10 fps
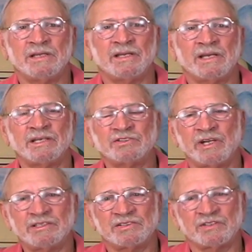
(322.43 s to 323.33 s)
And I
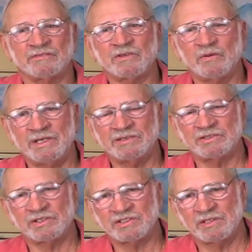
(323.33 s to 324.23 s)
tried to surf Queens
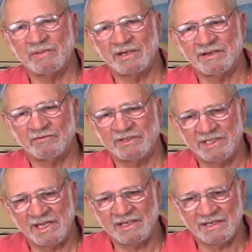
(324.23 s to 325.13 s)
just about every
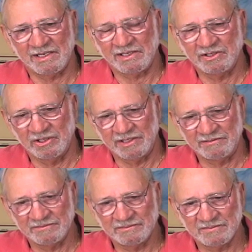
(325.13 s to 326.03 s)
day that I could,
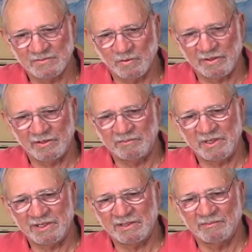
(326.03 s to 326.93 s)
whether it be
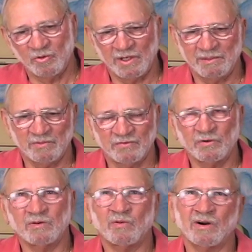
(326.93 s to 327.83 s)
in the morning
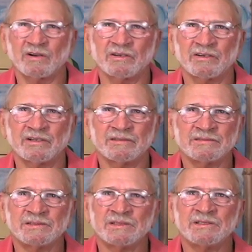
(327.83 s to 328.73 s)
before work or
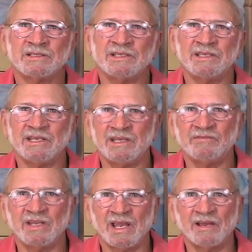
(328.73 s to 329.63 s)
in the
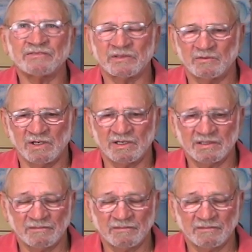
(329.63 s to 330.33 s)
evening after work.